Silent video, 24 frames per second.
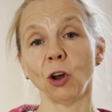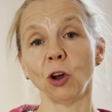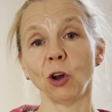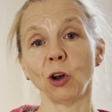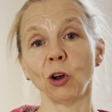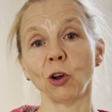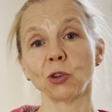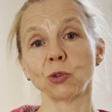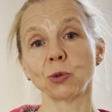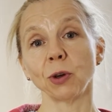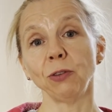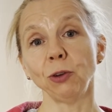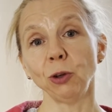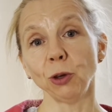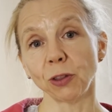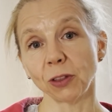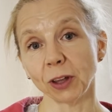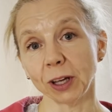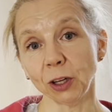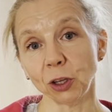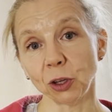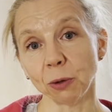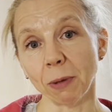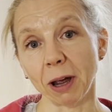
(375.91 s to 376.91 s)
So if you
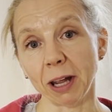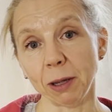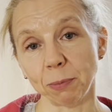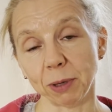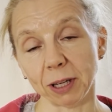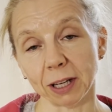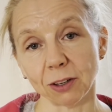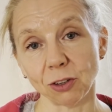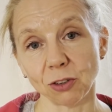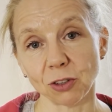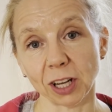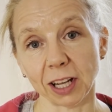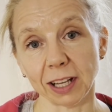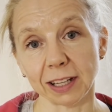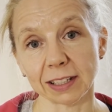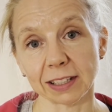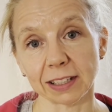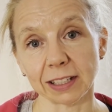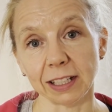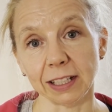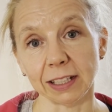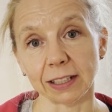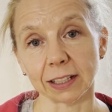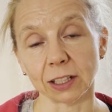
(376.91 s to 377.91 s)
think you might be
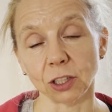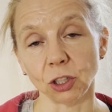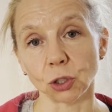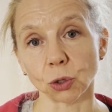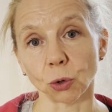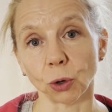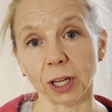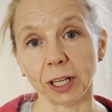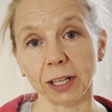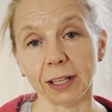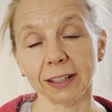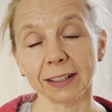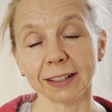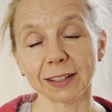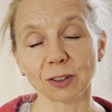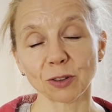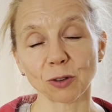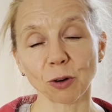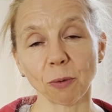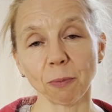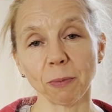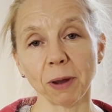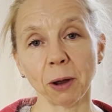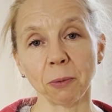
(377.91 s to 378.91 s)
interested in joining us,
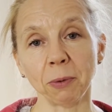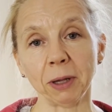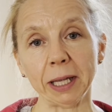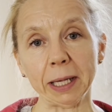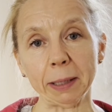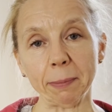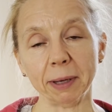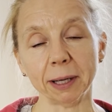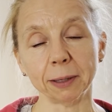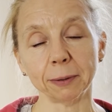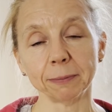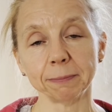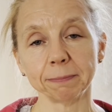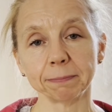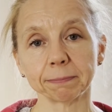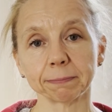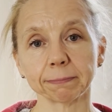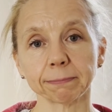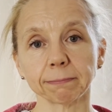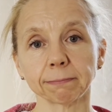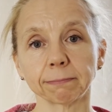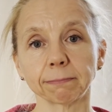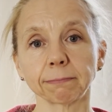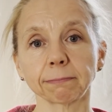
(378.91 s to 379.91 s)
drop me a wee email.
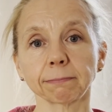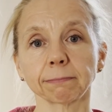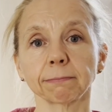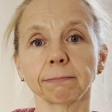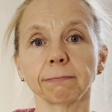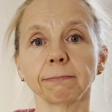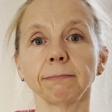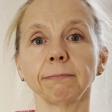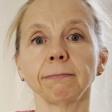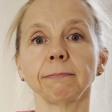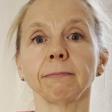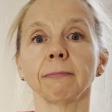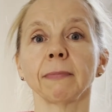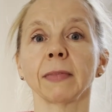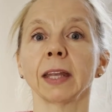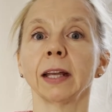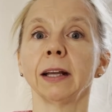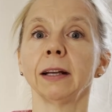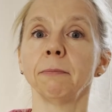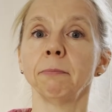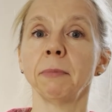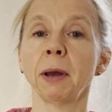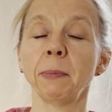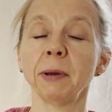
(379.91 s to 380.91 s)

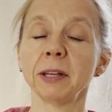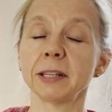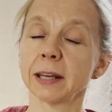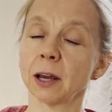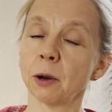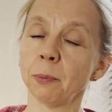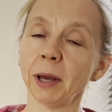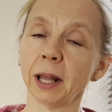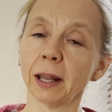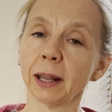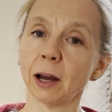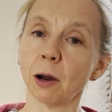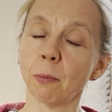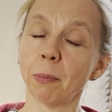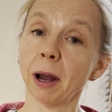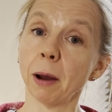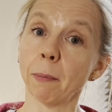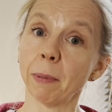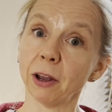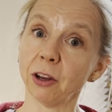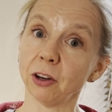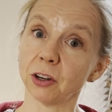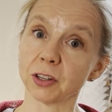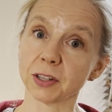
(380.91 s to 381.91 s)
Maybe tell me a little bit
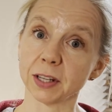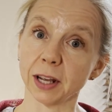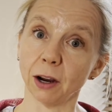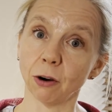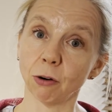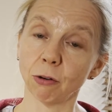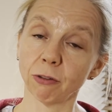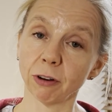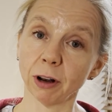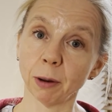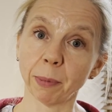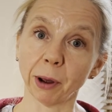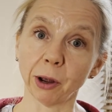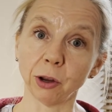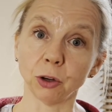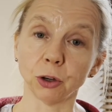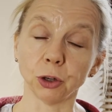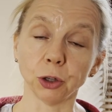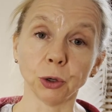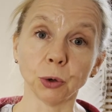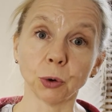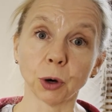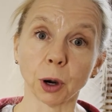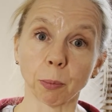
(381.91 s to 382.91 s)
about yourself and about
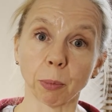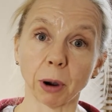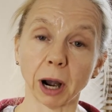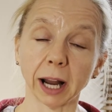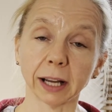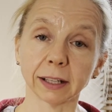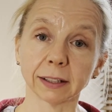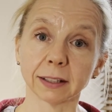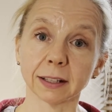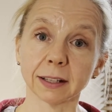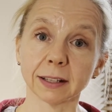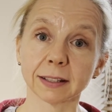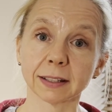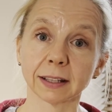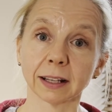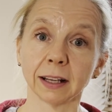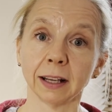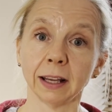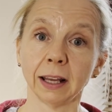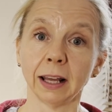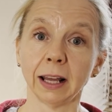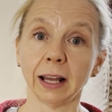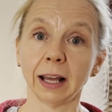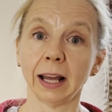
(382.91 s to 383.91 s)
your yoga practice,
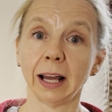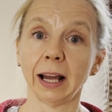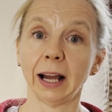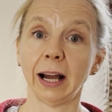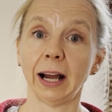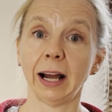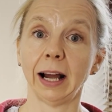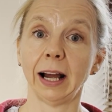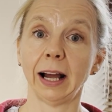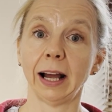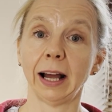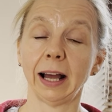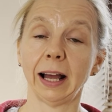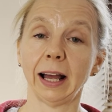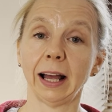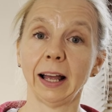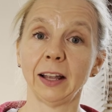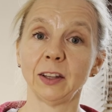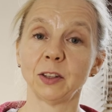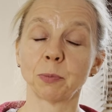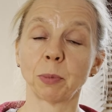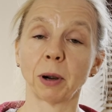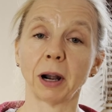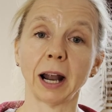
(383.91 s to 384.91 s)

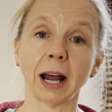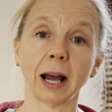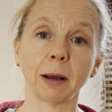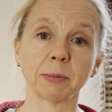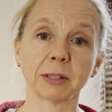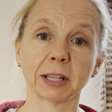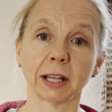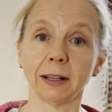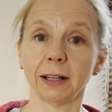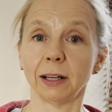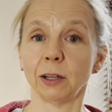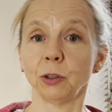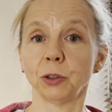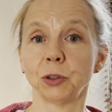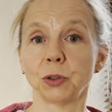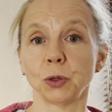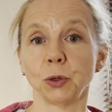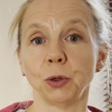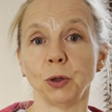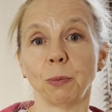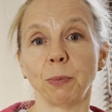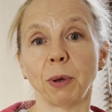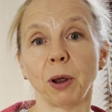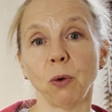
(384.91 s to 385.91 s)
and perhaps a little
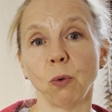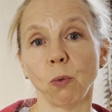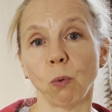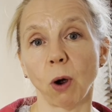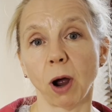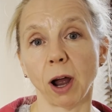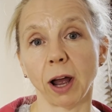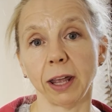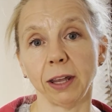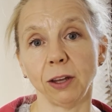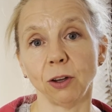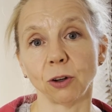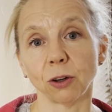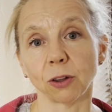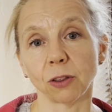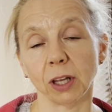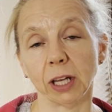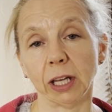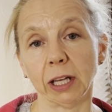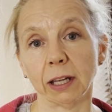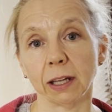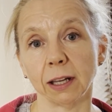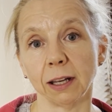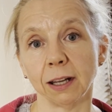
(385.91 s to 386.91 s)
too about why you're
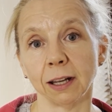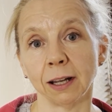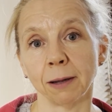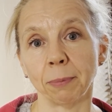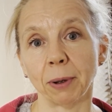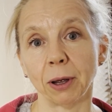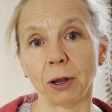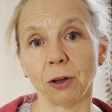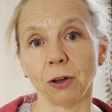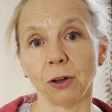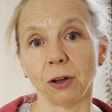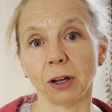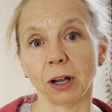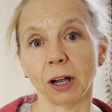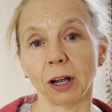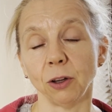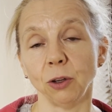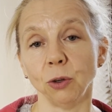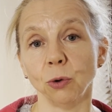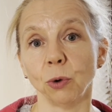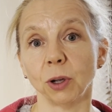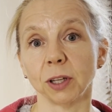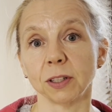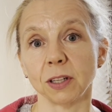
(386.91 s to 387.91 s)
thinking about a
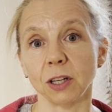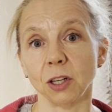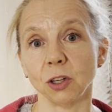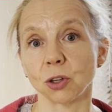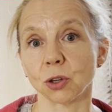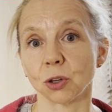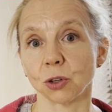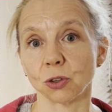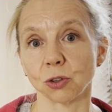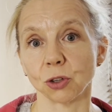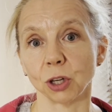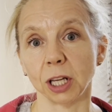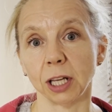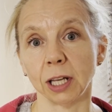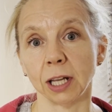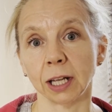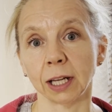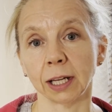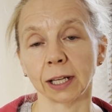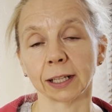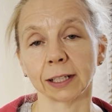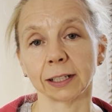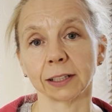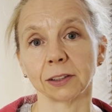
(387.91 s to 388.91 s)
yoga teacher
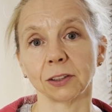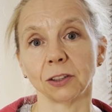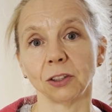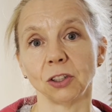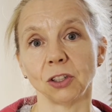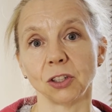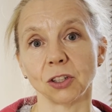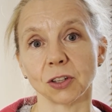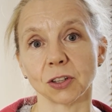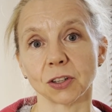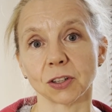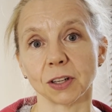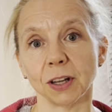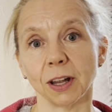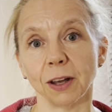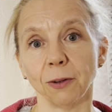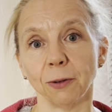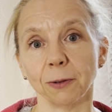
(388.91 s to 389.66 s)
training just now.